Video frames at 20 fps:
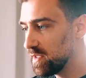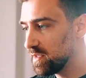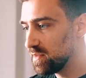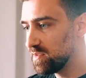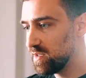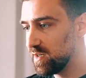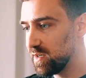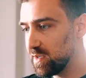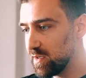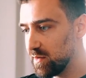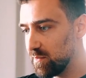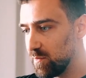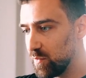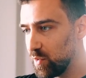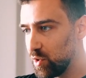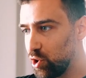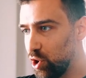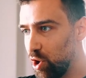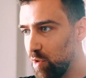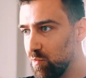the
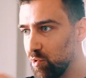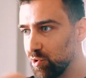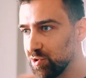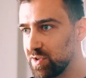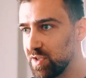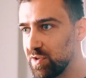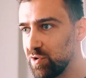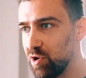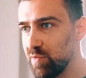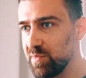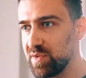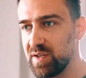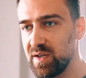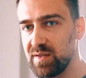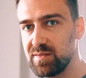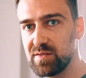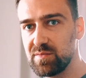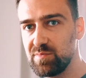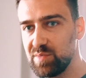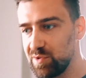common
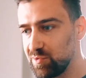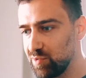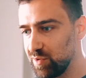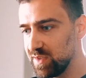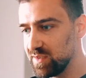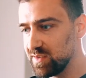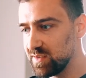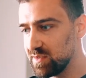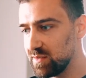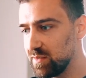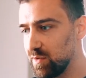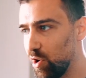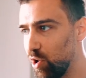denominator between